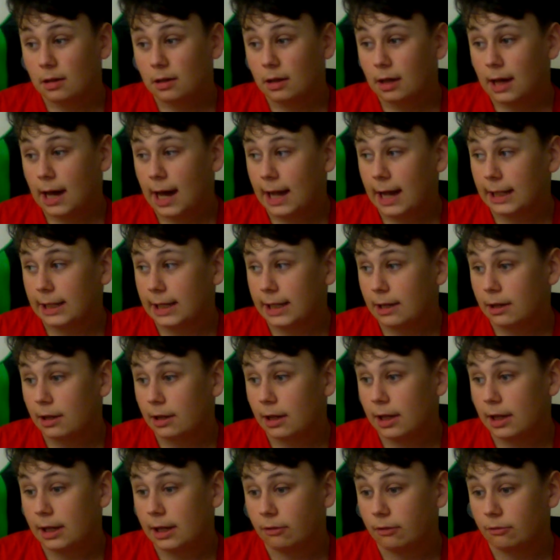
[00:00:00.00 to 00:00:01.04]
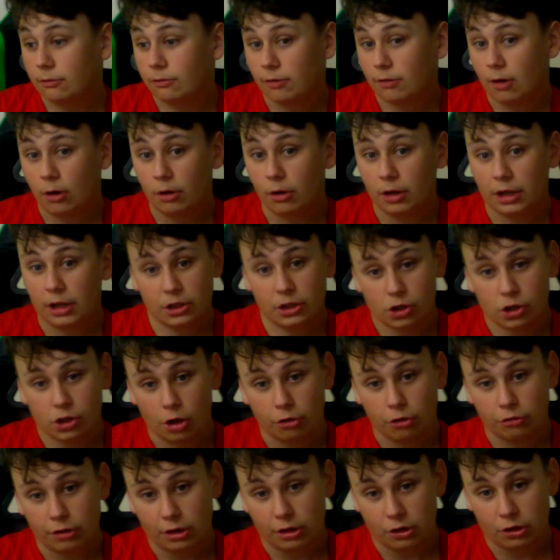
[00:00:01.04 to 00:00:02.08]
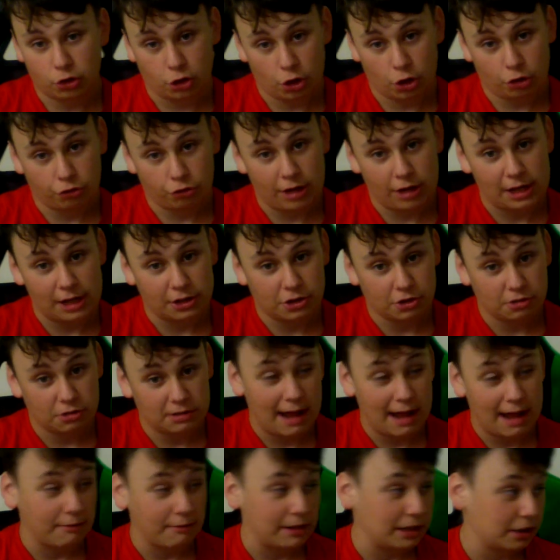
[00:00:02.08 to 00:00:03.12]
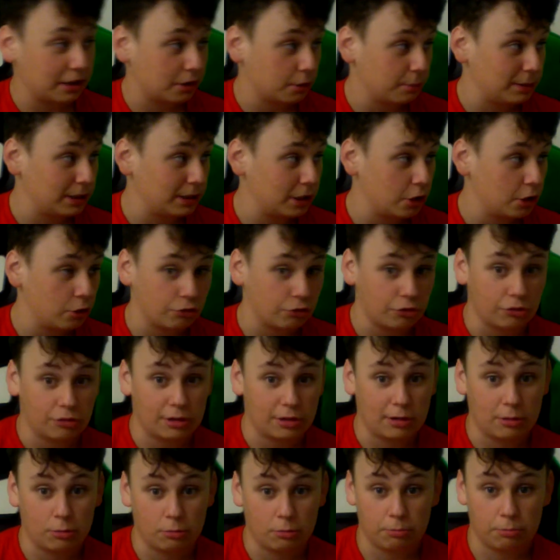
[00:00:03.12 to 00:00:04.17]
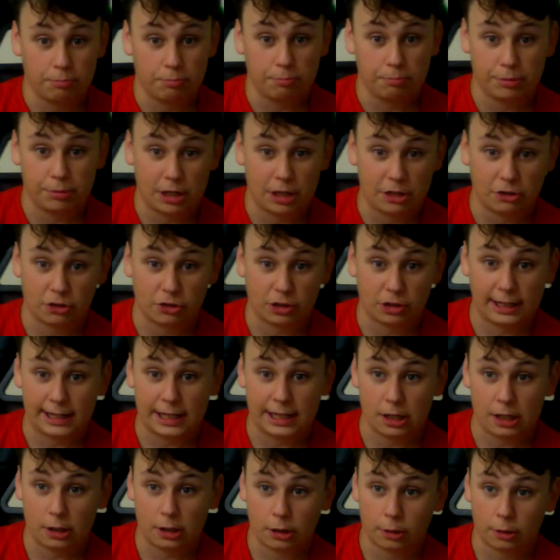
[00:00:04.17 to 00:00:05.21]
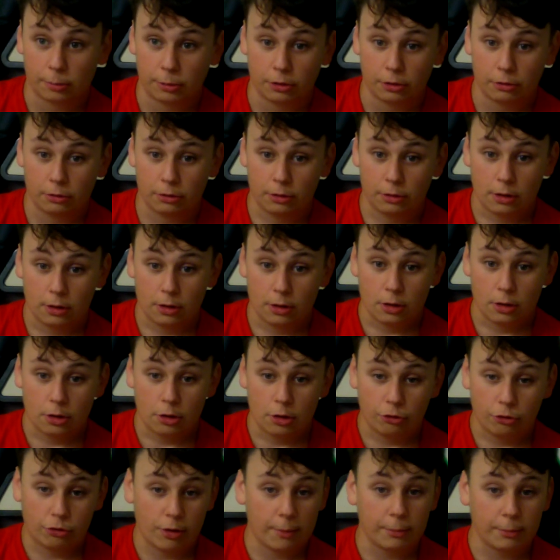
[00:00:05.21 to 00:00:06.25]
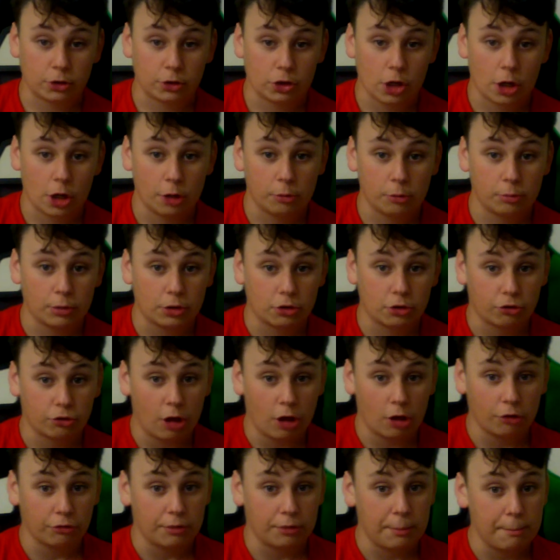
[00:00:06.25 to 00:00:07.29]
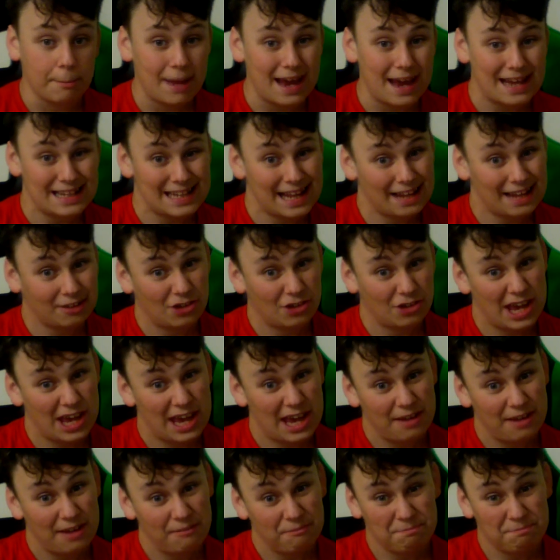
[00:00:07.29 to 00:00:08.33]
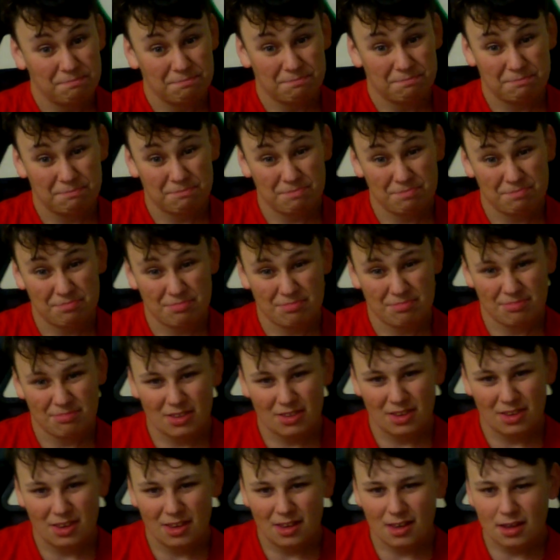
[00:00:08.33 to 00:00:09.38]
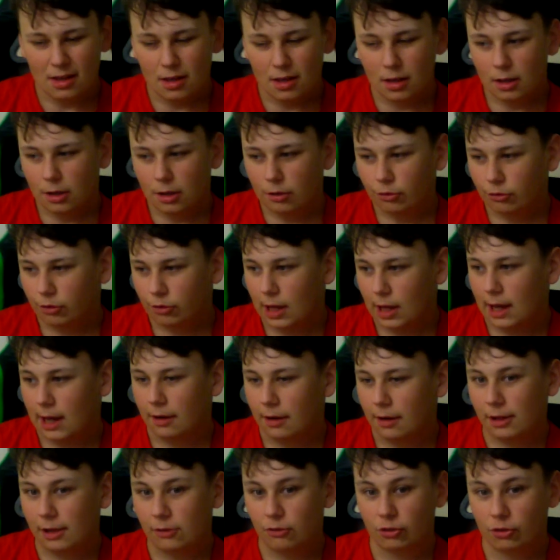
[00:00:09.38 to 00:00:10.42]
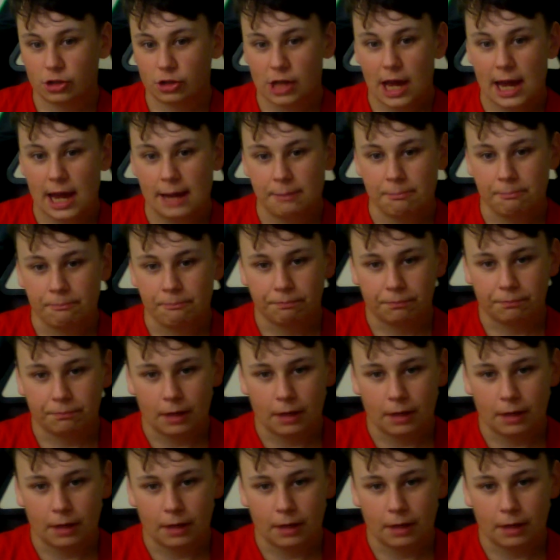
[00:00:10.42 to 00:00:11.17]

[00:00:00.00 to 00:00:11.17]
And it shows that the show stage now ain't going to be used until potentially another summer show, which starts in May next year. So yeah, it's a shame.